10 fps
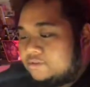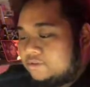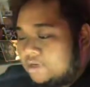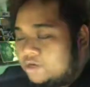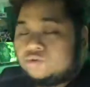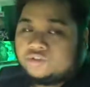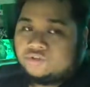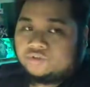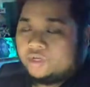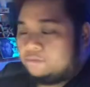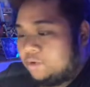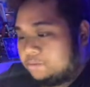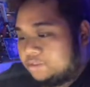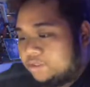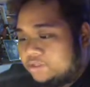I know it's Surskit, but I'm
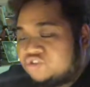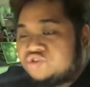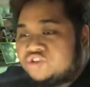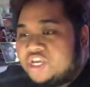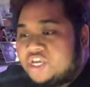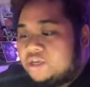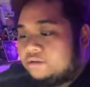just saying Skirkit.